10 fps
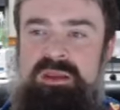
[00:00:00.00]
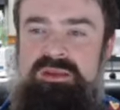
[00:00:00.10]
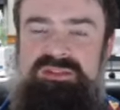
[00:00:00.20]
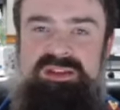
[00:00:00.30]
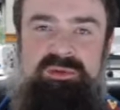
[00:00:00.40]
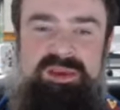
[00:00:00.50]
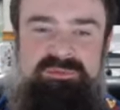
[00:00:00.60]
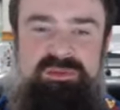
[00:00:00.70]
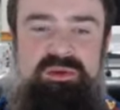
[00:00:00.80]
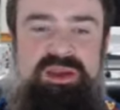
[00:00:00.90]
So,
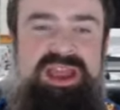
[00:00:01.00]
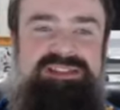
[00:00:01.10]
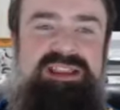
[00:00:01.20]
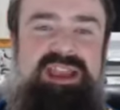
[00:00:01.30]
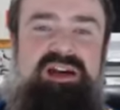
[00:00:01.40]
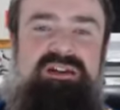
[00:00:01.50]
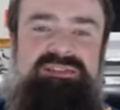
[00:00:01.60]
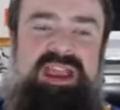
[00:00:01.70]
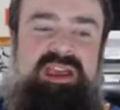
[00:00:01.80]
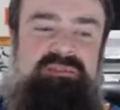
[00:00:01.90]
if you guys and
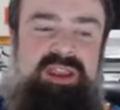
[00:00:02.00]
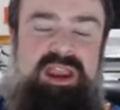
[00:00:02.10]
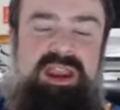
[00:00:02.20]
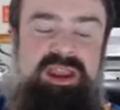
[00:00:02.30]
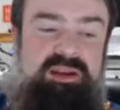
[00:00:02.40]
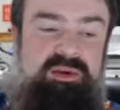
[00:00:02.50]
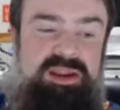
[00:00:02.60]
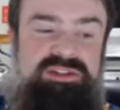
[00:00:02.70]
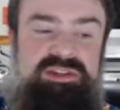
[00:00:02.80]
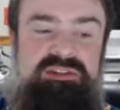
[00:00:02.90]
gals have any
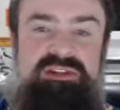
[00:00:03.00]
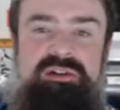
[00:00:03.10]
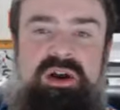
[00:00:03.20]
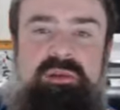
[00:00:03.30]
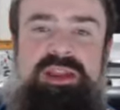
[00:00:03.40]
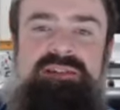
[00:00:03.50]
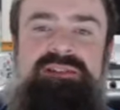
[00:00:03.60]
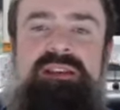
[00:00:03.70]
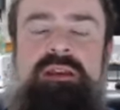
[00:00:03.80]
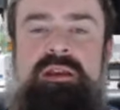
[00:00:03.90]
questions or
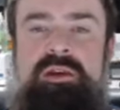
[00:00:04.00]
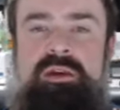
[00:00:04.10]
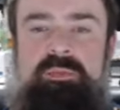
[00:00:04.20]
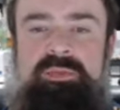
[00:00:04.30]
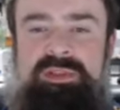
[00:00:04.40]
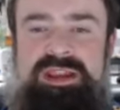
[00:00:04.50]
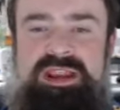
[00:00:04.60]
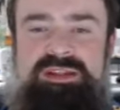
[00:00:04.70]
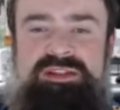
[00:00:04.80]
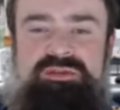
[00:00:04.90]
comments,
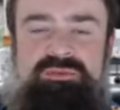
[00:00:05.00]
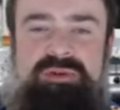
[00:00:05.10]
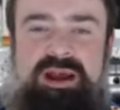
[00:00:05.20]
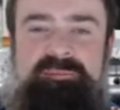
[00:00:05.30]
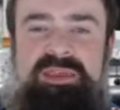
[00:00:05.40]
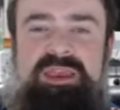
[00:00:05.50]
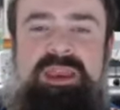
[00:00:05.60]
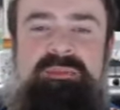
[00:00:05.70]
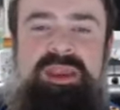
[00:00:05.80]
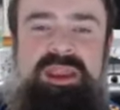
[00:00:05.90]
please drop
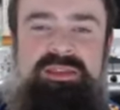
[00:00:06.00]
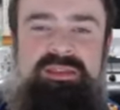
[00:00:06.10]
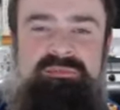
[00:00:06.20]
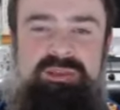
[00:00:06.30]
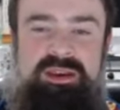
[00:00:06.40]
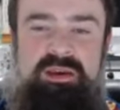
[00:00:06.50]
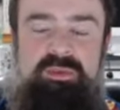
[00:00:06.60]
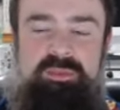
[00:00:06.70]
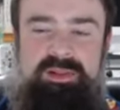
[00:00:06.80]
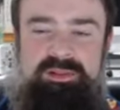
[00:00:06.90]
them in the video
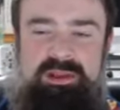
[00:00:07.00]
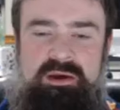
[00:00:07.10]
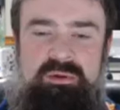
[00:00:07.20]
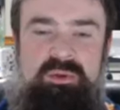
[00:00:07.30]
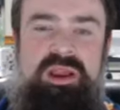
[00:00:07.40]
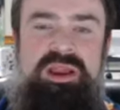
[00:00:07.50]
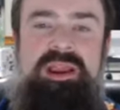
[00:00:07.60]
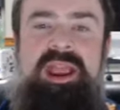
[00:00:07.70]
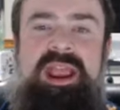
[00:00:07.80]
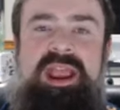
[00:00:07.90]
below
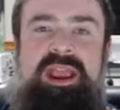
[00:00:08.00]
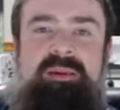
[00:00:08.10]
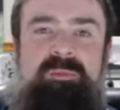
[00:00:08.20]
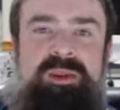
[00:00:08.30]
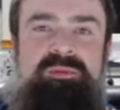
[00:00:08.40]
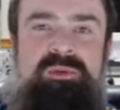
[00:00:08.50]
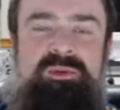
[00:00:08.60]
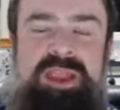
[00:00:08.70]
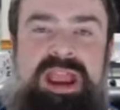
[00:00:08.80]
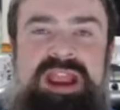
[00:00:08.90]
and we
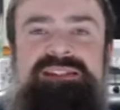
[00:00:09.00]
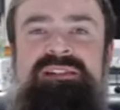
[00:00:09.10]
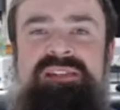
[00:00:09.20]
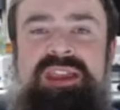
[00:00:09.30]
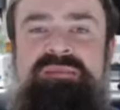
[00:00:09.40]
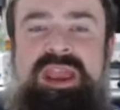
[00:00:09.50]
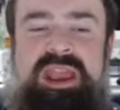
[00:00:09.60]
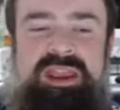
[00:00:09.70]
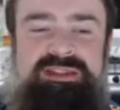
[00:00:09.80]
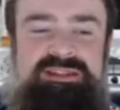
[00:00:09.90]
will answer them
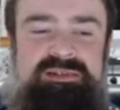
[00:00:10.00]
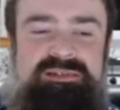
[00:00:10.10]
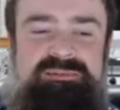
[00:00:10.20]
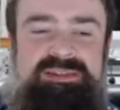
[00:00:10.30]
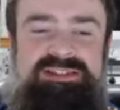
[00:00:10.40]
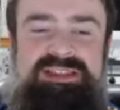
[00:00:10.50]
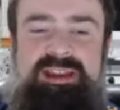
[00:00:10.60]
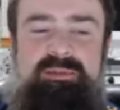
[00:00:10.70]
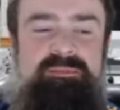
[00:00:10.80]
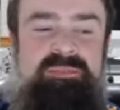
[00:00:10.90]
as soon as we see
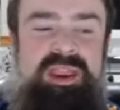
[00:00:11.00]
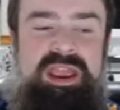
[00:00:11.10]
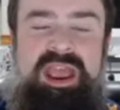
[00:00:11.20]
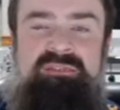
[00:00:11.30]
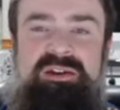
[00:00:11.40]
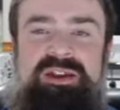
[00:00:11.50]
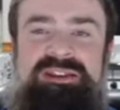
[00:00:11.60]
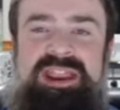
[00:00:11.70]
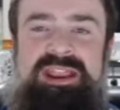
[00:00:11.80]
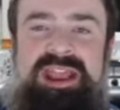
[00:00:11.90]
them. Have a great
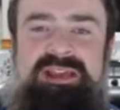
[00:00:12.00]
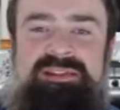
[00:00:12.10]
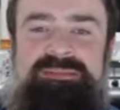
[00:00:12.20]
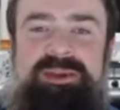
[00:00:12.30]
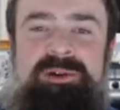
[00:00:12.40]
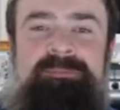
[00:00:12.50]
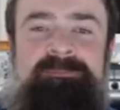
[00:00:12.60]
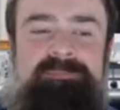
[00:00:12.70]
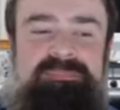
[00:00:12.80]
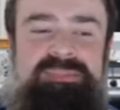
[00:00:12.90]
day, Kalispell.
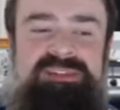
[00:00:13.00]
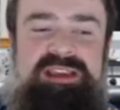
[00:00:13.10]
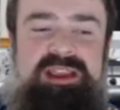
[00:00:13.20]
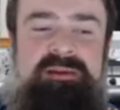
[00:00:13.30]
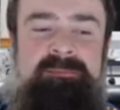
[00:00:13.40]
See ya.